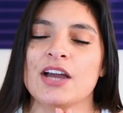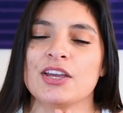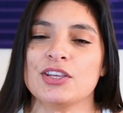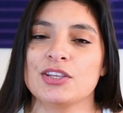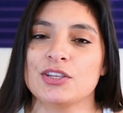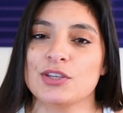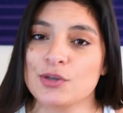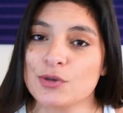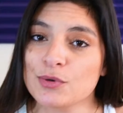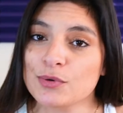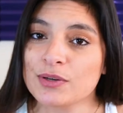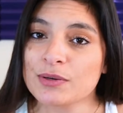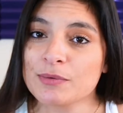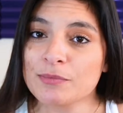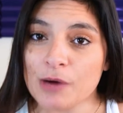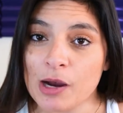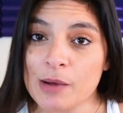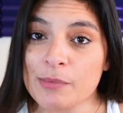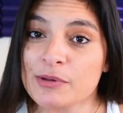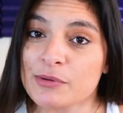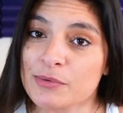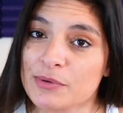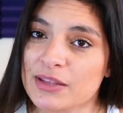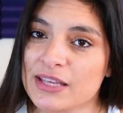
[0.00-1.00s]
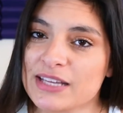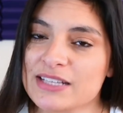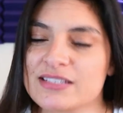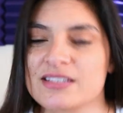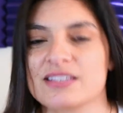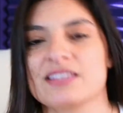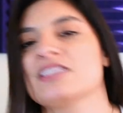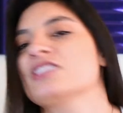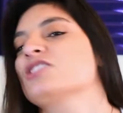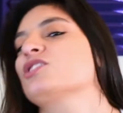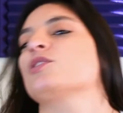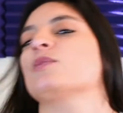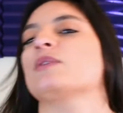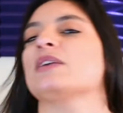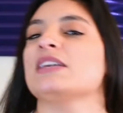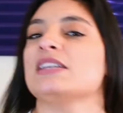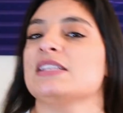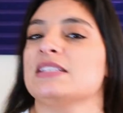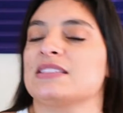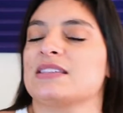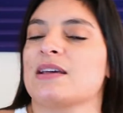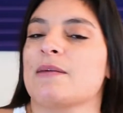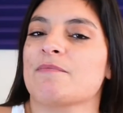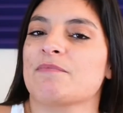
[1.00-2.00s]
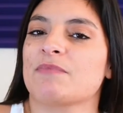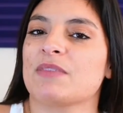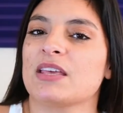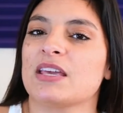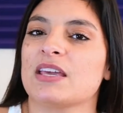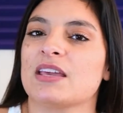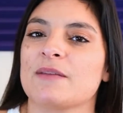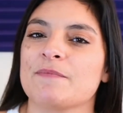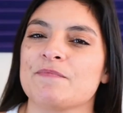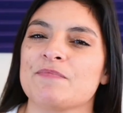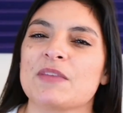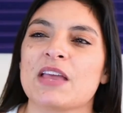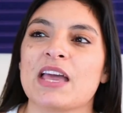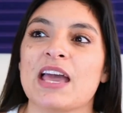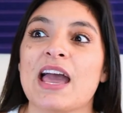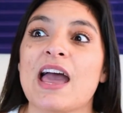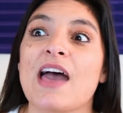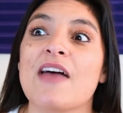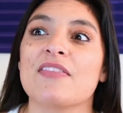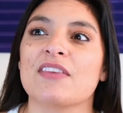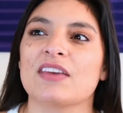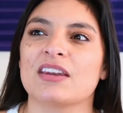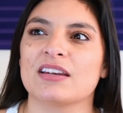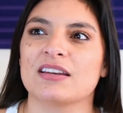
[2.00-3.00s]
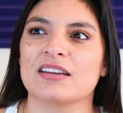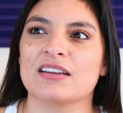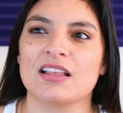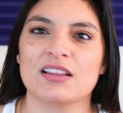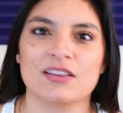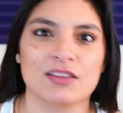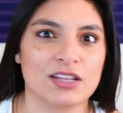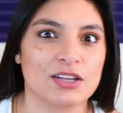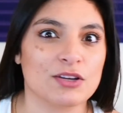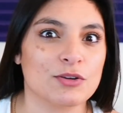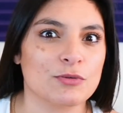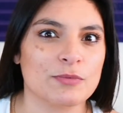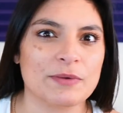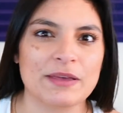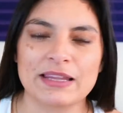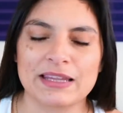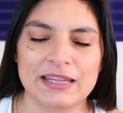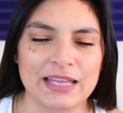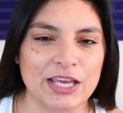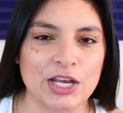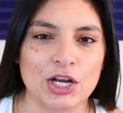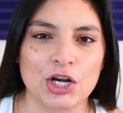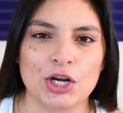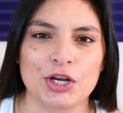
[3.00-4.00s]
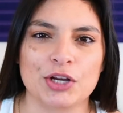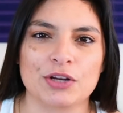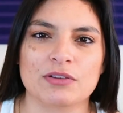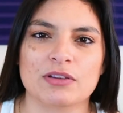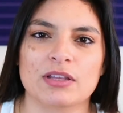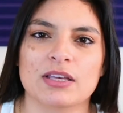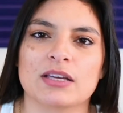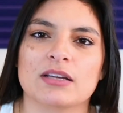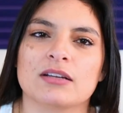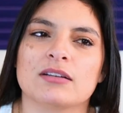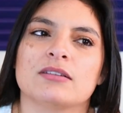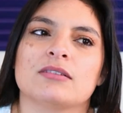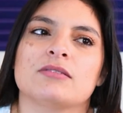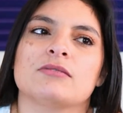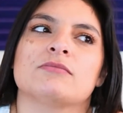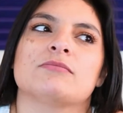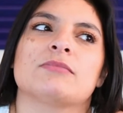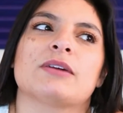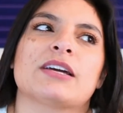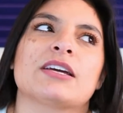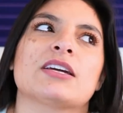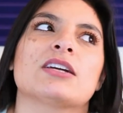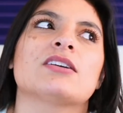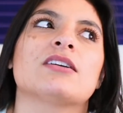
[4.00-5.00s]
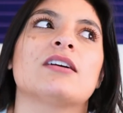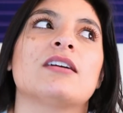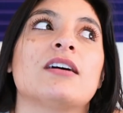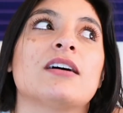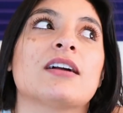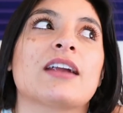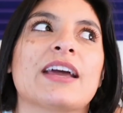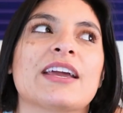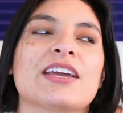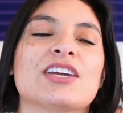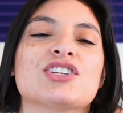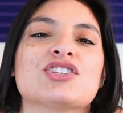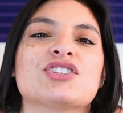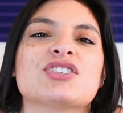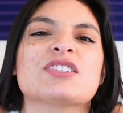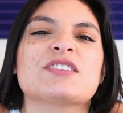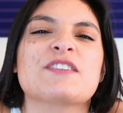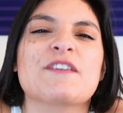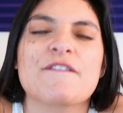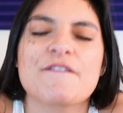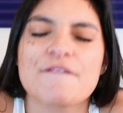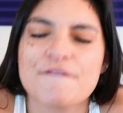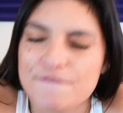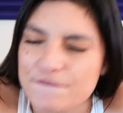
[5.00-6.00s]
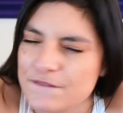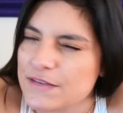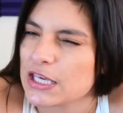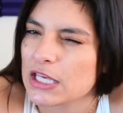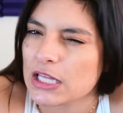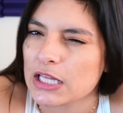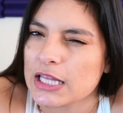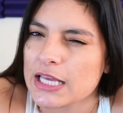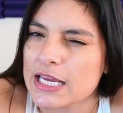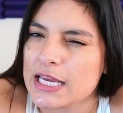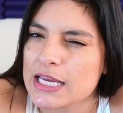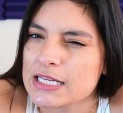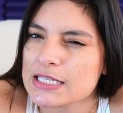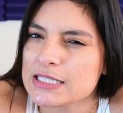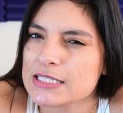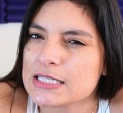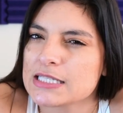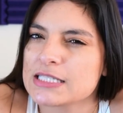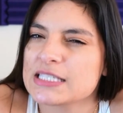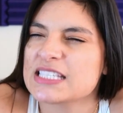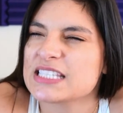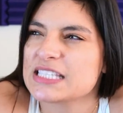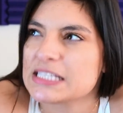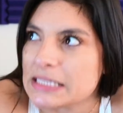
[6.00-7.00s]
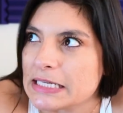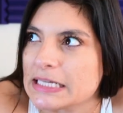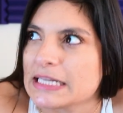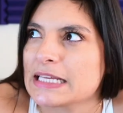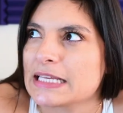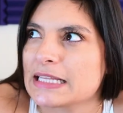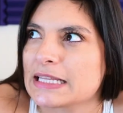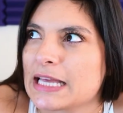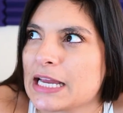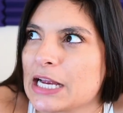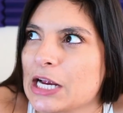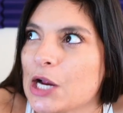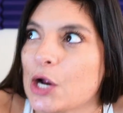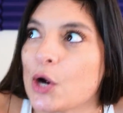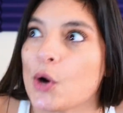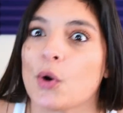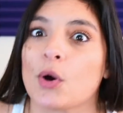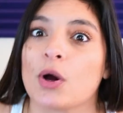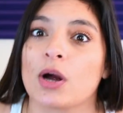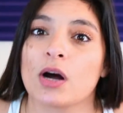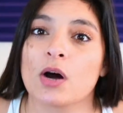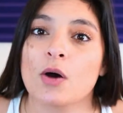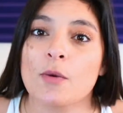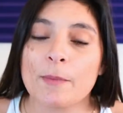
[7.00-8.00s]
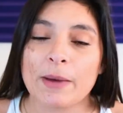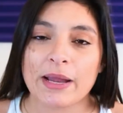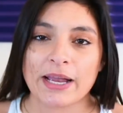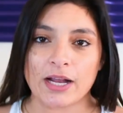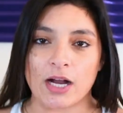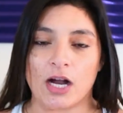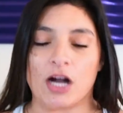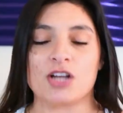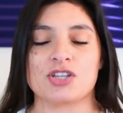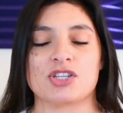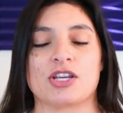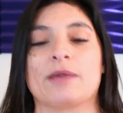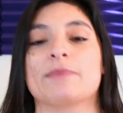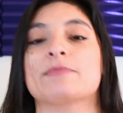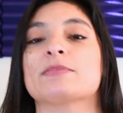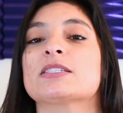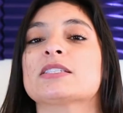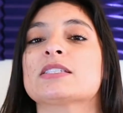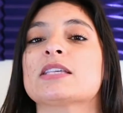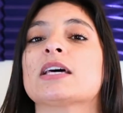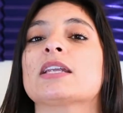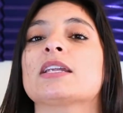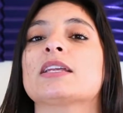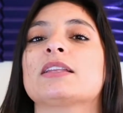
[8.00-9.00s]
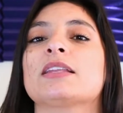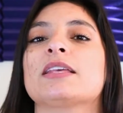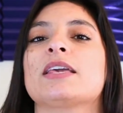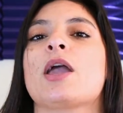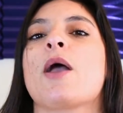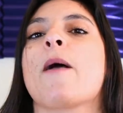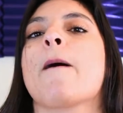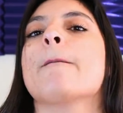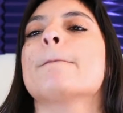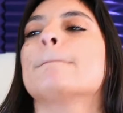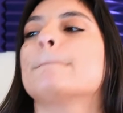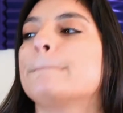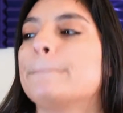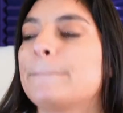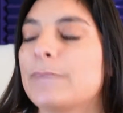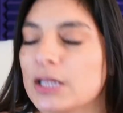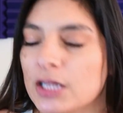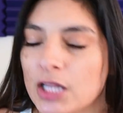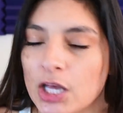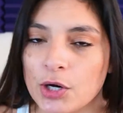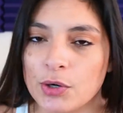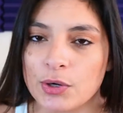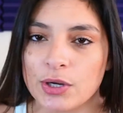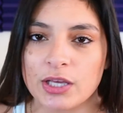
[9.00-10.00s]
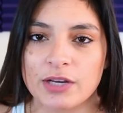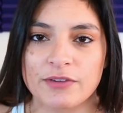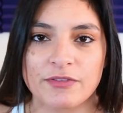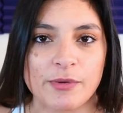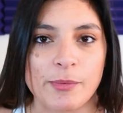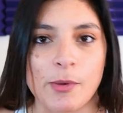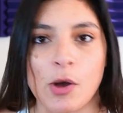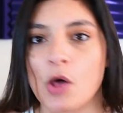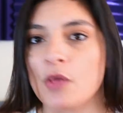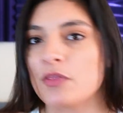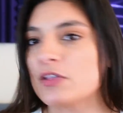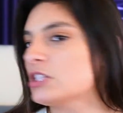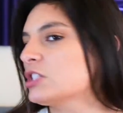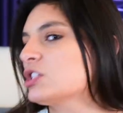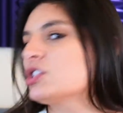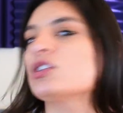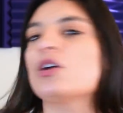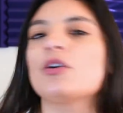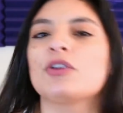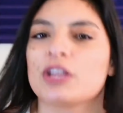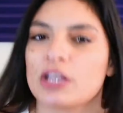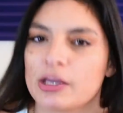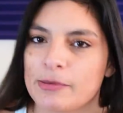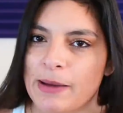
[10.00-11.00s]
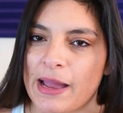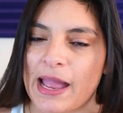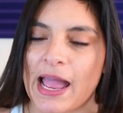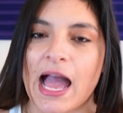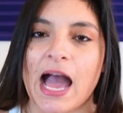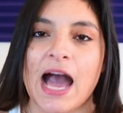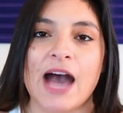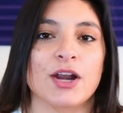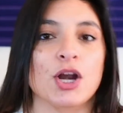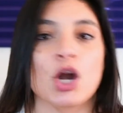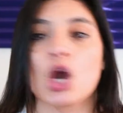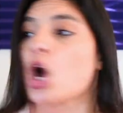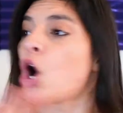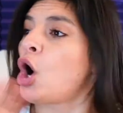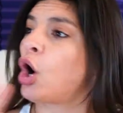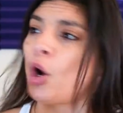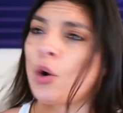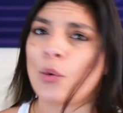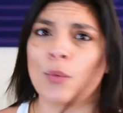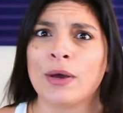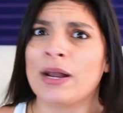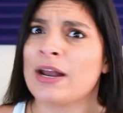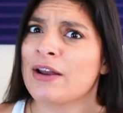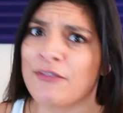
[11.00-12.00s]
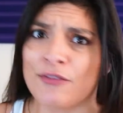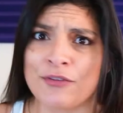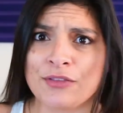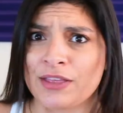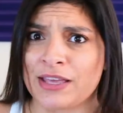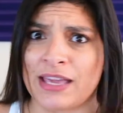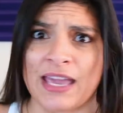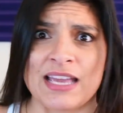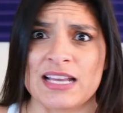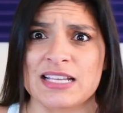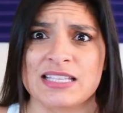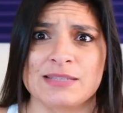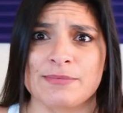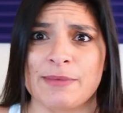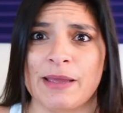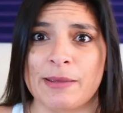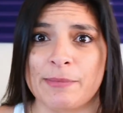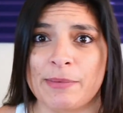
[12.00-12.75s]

You can probably relate to this. You eat something and then a little bit later you're like, oh my God, I can just feel it sitting there, or oh my gosh, I'm suddenly bloated from all the sodium I had, or whatever the case may